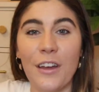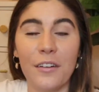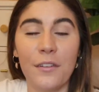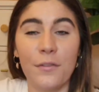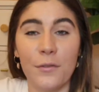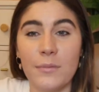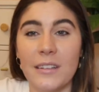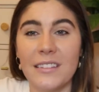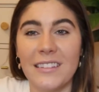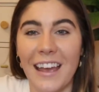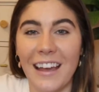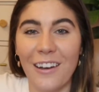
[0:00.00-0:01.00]
enough room to
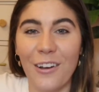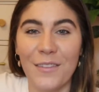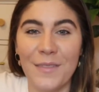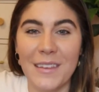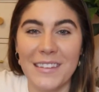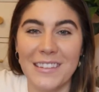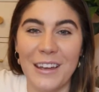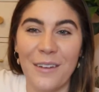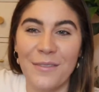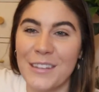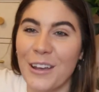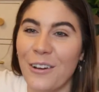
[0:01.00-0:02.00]
stack all of this
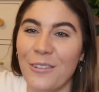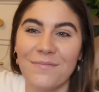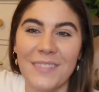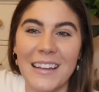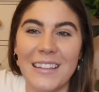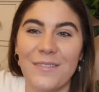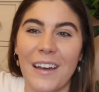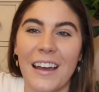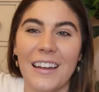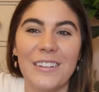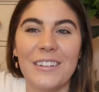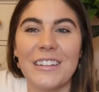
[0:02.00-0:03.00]
stuff, so it's
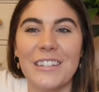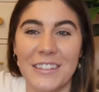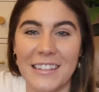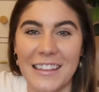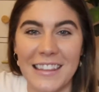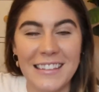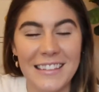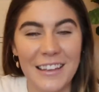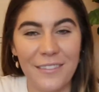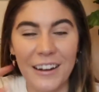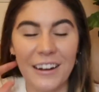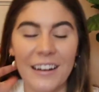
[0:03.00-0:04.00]
fine. You can just see this
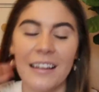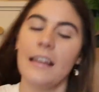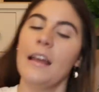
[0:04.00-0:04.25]
stuff here.